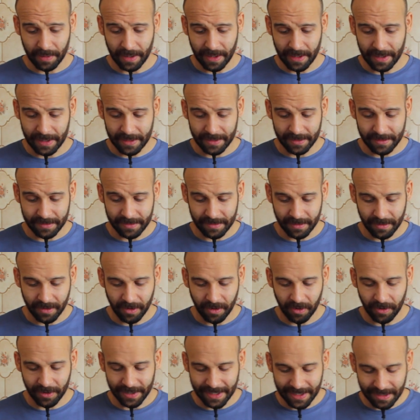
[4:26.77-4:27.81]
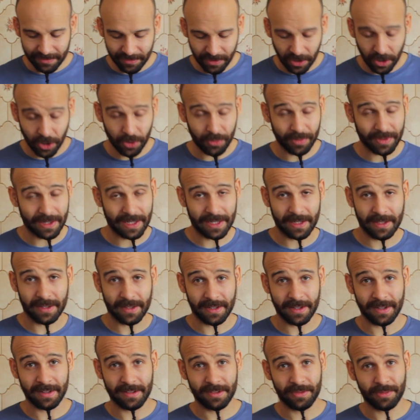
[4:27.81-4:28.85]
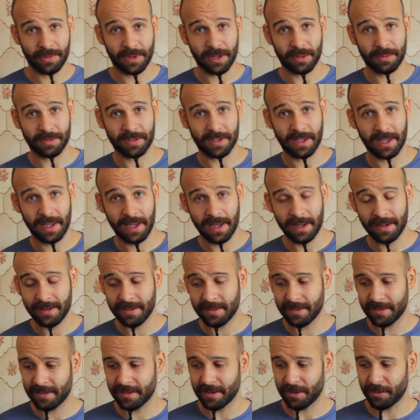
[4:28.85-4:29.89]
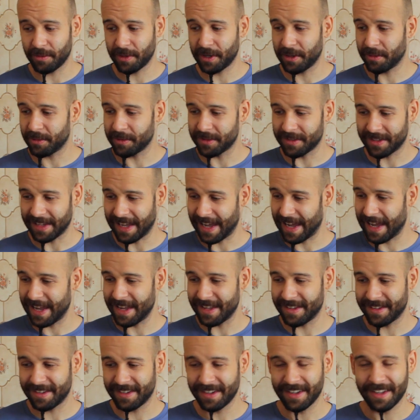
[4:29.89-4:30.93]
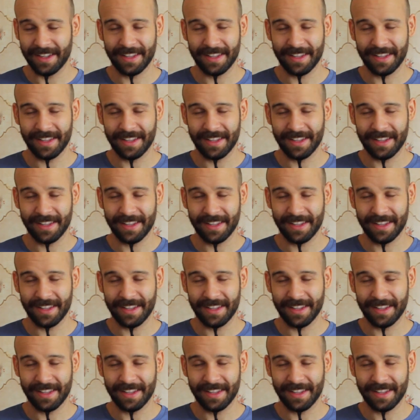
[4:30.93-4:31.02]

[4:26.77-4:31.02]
And I never owned any of these when I was a kid. So when I was 8,